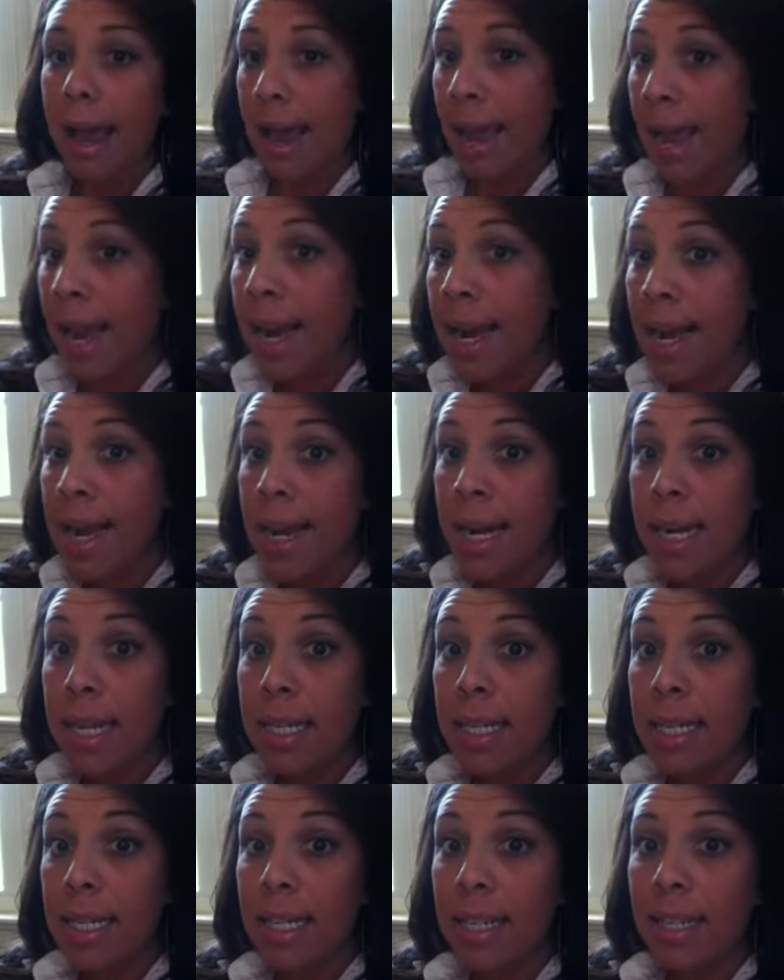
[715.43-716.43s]

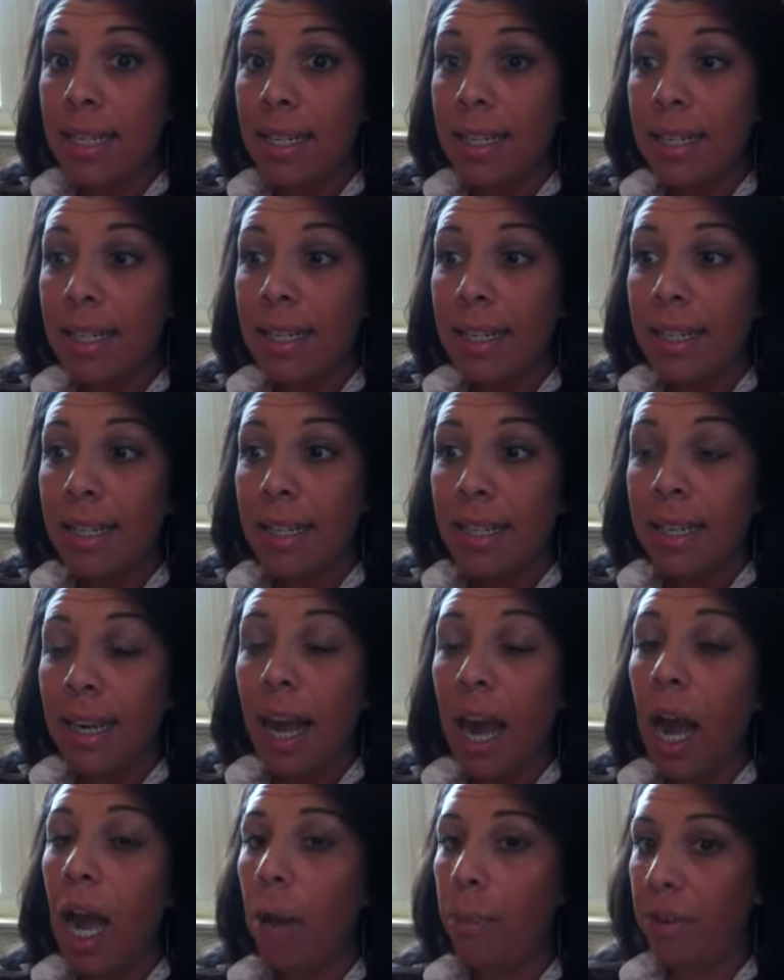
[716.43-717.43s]
and
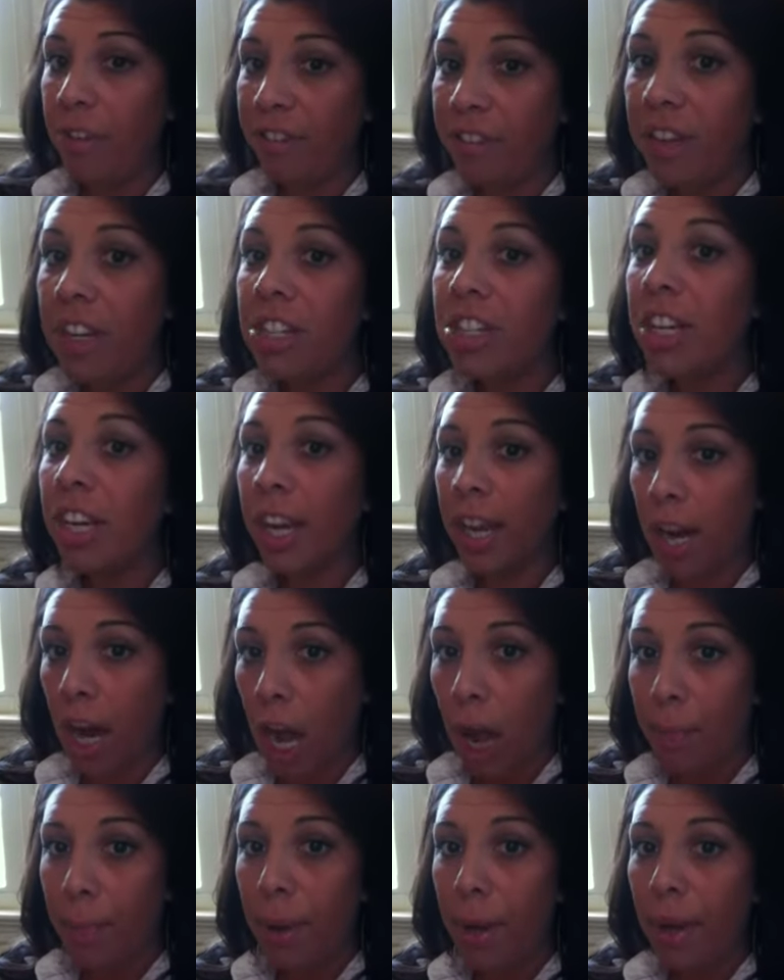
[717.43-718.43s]
I'll be finishing it
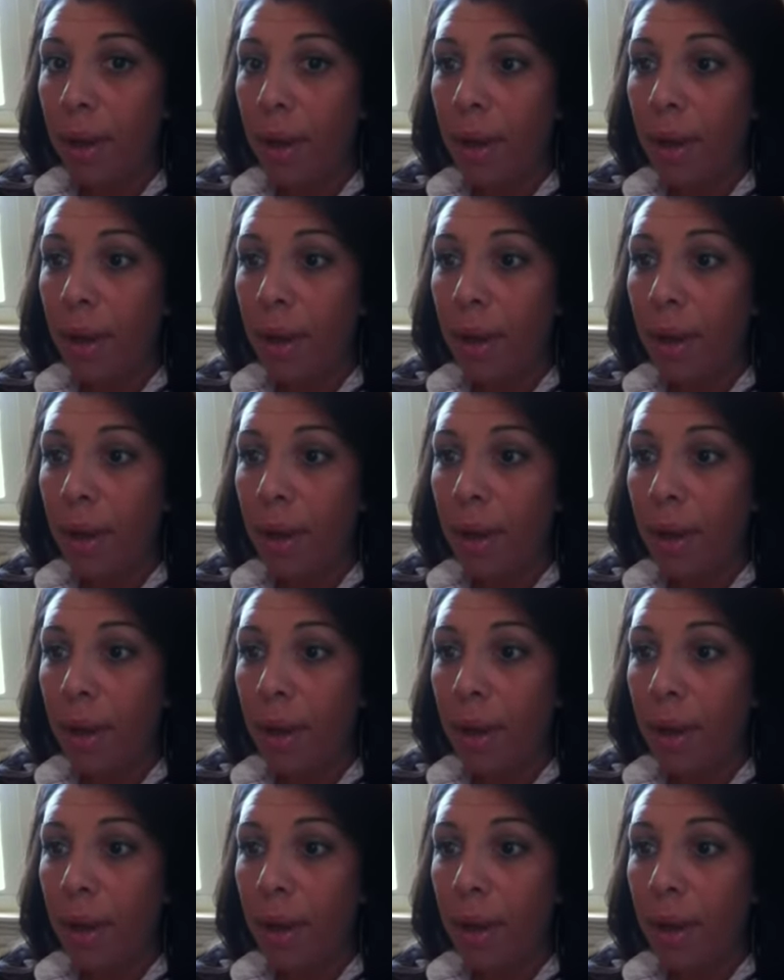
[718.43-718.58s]
up.